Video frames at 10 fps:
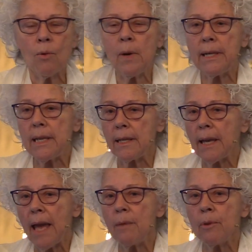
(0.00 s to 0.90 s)
When he
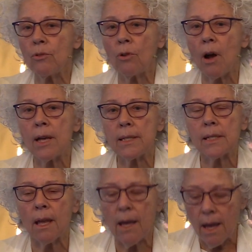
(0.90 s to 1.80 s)
came
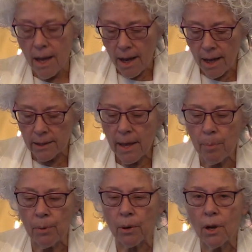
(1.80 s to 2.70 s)
across a
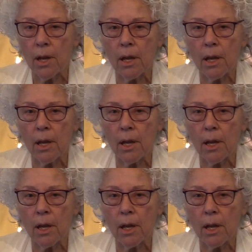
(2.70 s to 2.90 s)
leper